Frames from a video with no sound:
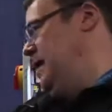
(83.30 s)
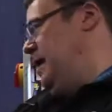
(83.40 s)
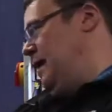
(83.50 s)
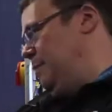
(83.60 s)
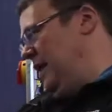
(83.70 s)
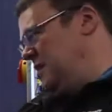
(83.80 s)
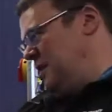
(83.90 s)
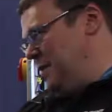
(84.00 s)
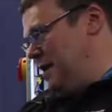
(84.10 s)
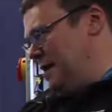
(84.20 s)
He placed
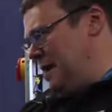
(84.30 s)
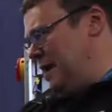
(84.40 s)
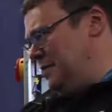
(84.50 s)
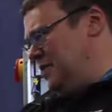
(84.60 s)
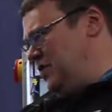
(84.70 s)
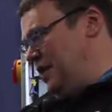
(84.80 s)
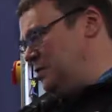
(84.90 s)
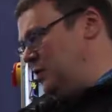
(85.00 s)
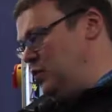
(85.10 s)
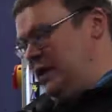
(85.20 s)
them in
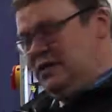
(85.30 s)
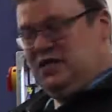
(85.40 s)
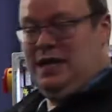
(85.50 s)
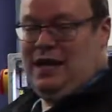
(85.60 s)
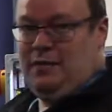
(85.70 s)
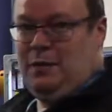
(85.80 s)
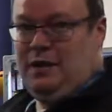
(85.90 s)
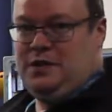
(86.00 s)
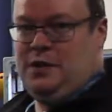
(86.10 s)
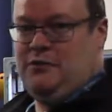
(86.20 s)
atmospheres between sea level
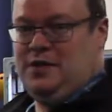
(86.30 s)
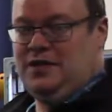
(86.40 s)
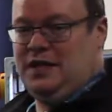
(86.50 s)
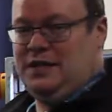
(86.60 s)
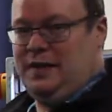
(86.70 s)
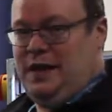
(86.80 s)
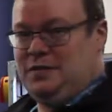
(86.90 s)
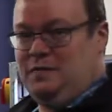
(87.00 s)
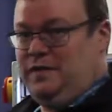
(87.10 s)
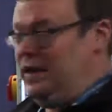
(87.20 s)
and
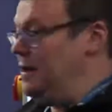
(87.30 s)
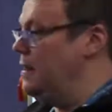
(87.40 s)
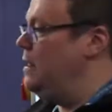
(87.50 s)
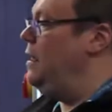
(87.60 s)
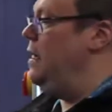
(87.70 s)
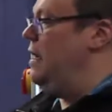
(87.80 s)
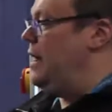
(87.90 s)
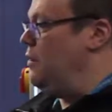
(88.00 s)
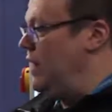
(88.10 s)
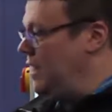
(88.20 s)
260,000 feet,
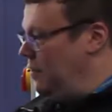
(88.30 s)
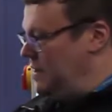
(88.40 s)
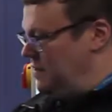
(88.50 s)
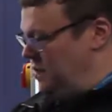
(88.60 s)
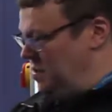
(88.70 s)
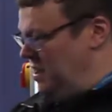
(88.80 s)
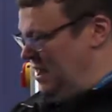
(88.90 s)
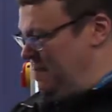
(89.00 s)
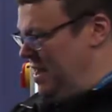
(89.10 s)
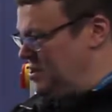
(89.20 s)
and at regular intervals
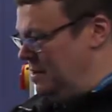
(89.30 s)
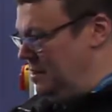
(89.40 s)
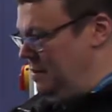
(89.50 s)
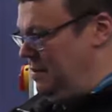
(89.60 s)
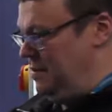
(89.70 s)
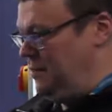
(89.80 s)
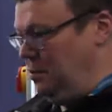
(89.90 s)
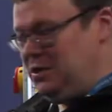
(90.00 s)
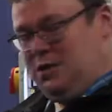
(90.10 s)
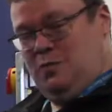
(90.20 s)
he measured the
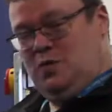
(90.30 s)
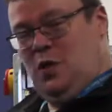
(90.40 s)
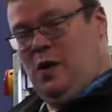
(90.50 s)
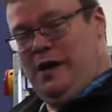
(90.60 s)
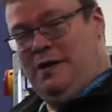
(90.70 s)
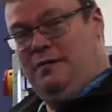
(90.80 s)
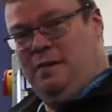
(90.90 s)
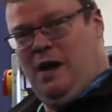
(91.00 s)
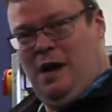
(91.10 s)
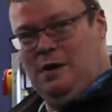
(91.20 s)
voltage that was required
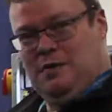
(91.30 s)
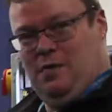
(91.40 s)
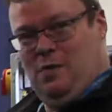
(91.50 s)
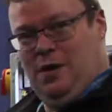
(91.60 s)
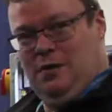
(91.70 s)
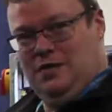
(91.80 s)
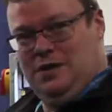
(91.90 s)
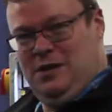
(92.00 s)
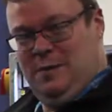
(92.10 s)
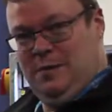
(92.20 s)
for an arc to form across the
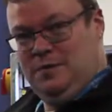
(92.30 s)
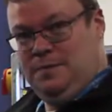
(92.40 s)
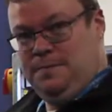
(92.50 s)
terminals.